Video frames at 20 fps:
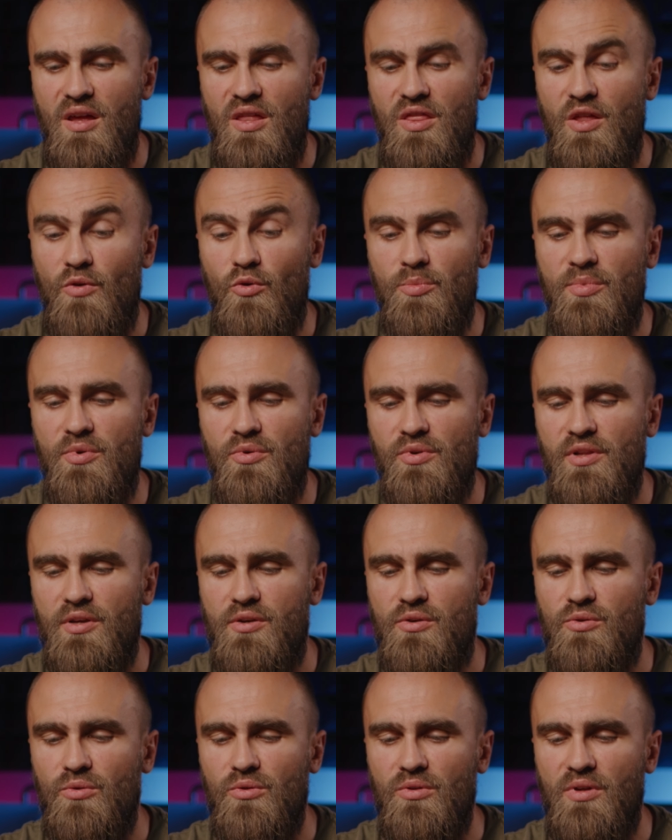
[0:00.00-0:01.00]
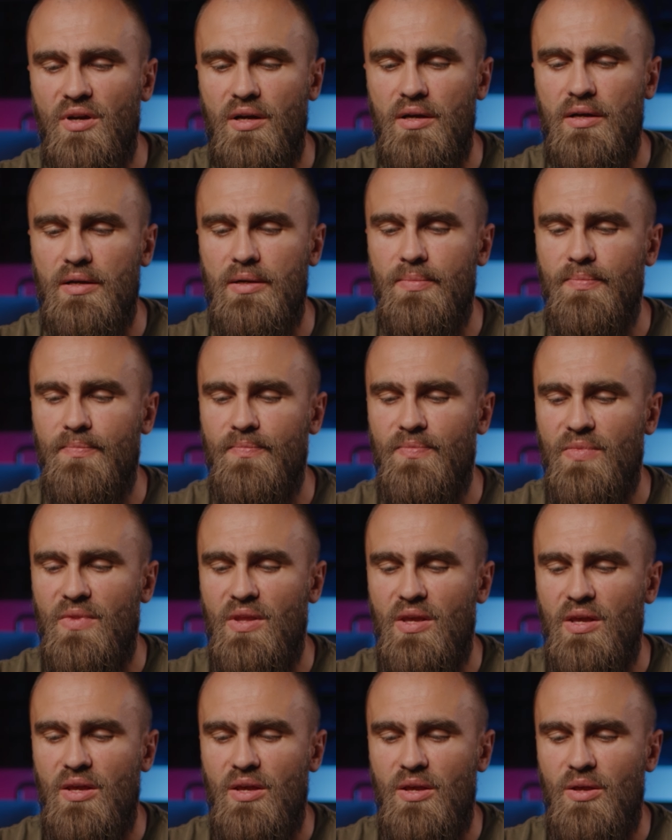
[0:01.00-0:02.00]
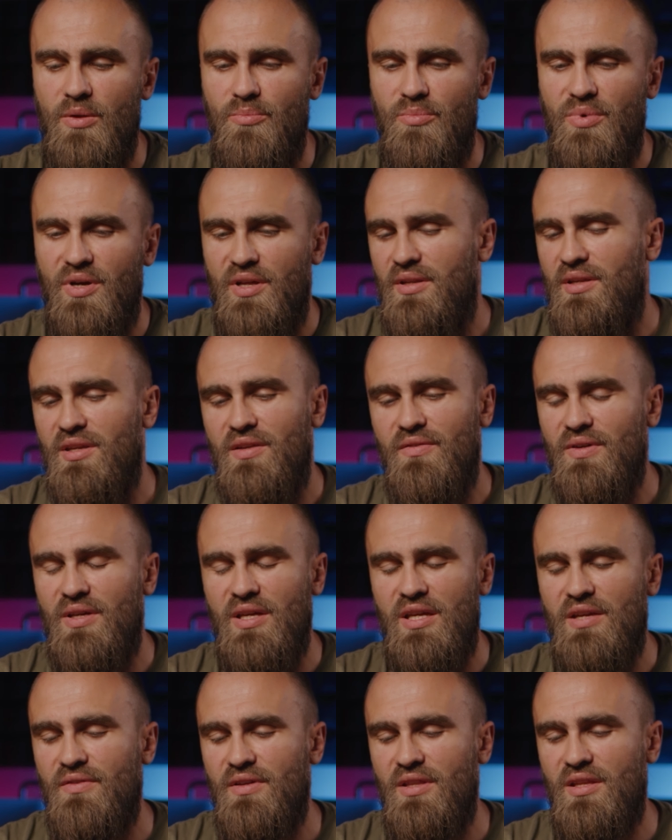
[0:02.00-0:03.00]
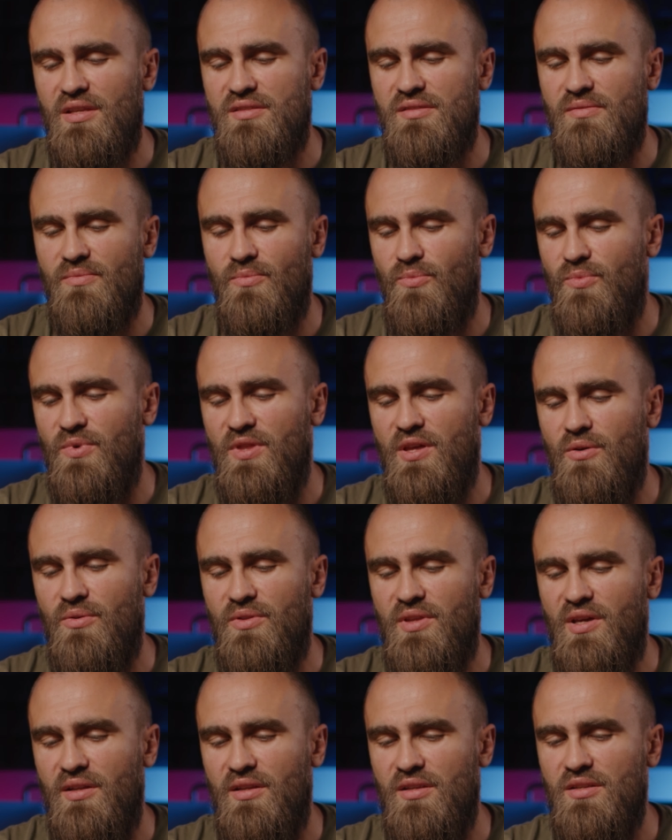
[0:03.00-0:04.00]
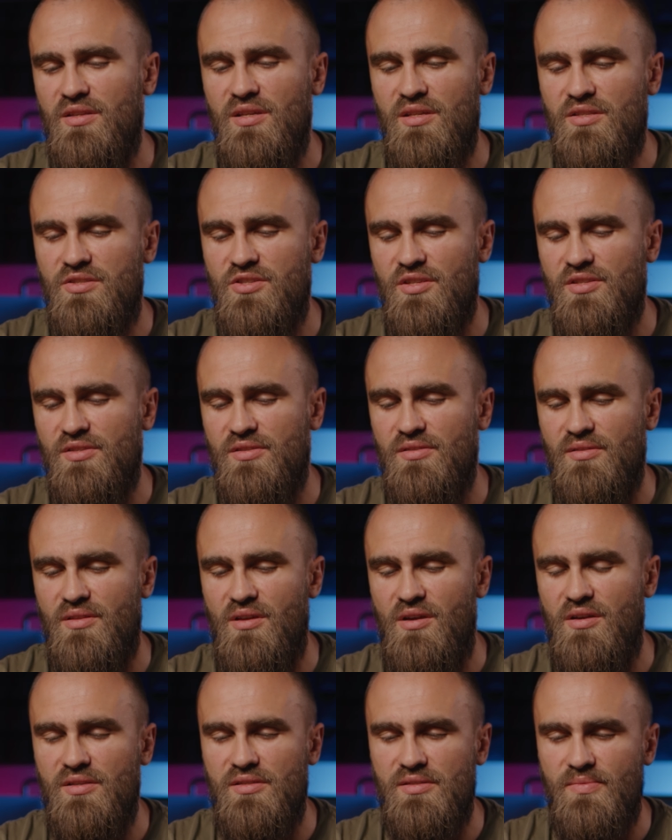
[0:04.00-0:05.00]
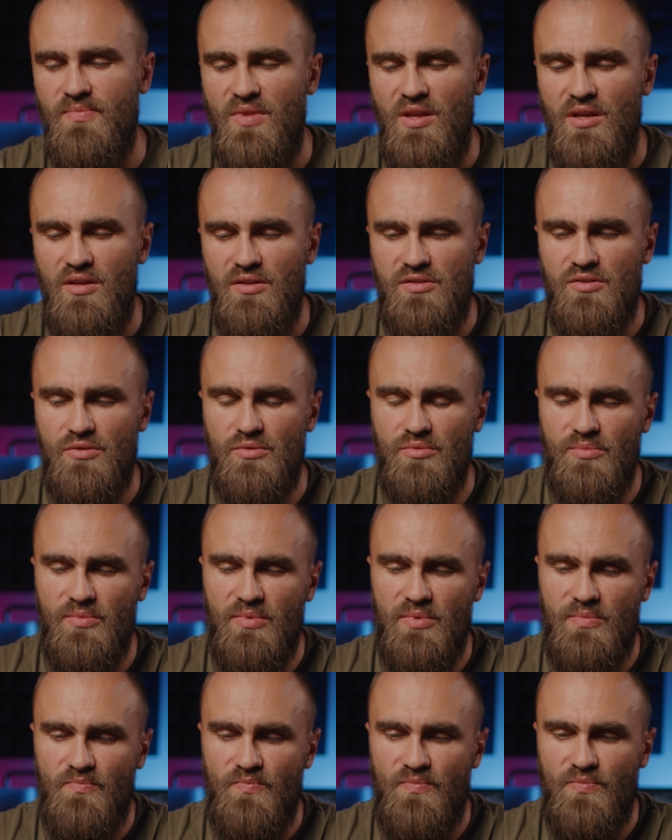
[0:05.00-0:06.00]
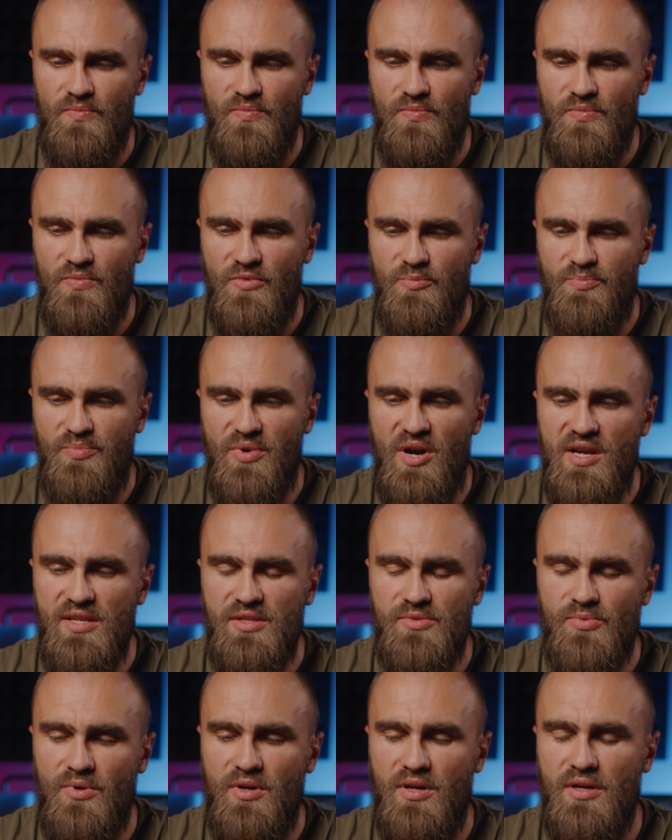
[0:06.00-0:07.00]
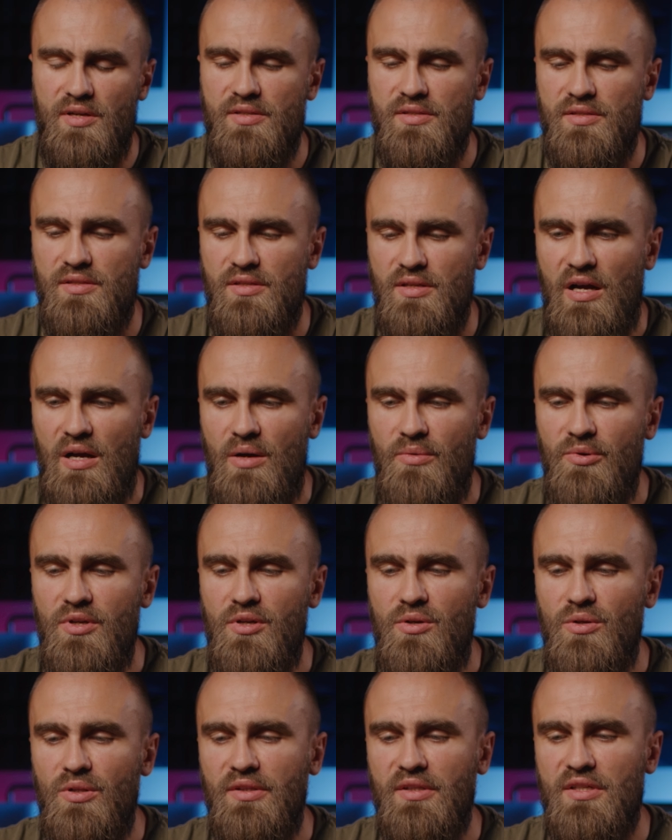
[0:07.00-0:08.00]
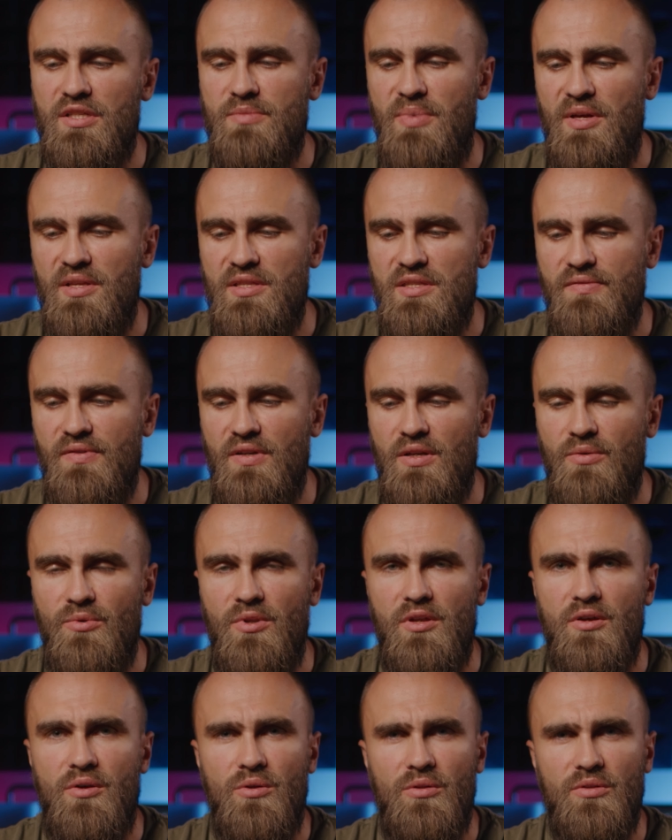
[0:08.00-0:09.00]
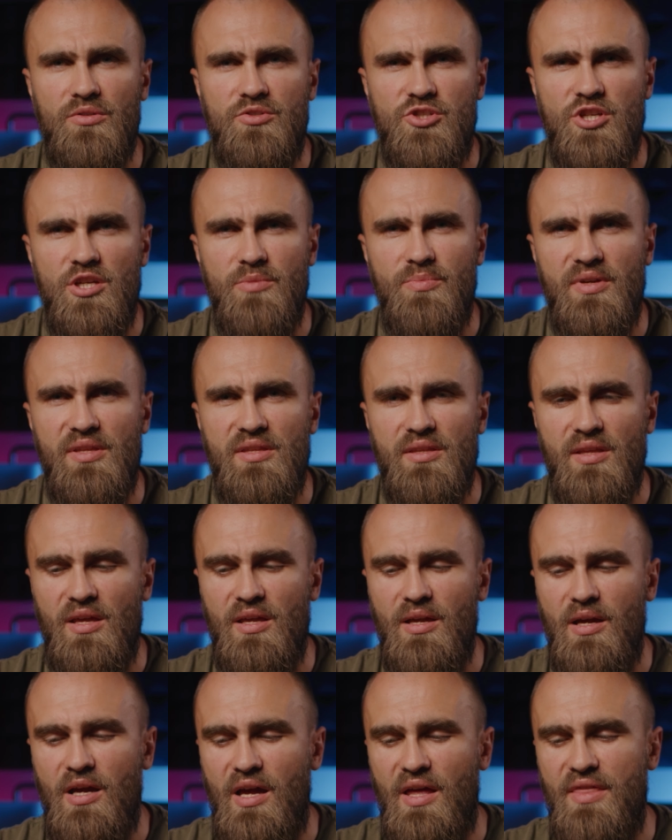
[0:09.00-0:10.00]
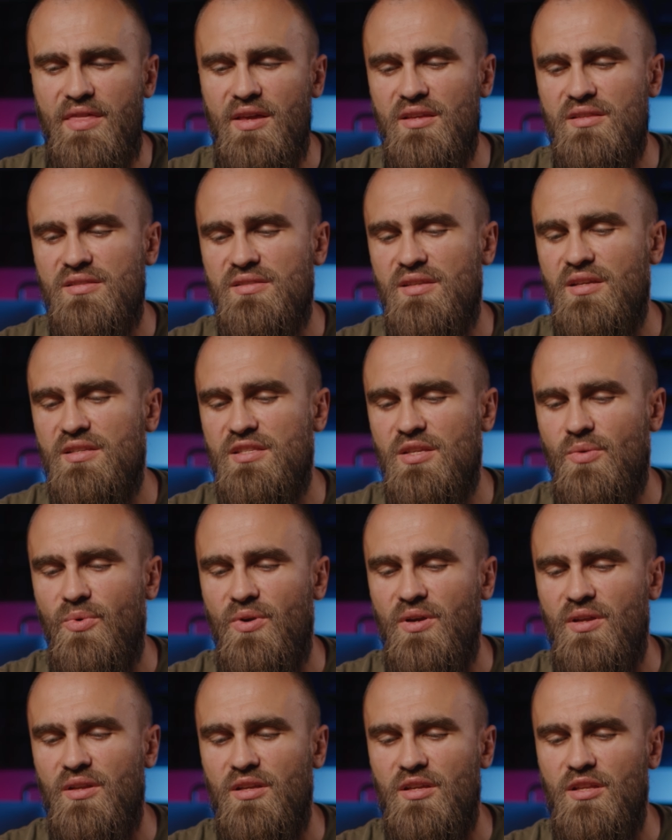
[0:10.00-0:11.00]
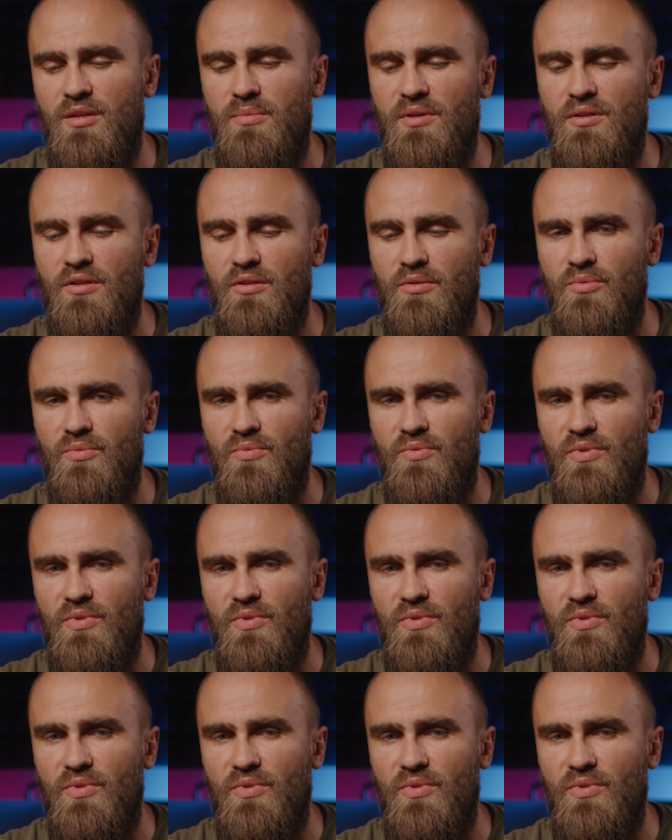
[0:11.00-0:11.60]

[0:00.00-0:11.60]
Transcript: That would be really cool. But even as without that, it's just nice. So the price wise, I wouldn't call it expensive and I wouldn't call it cheap. I think it stays somewhere in the middle.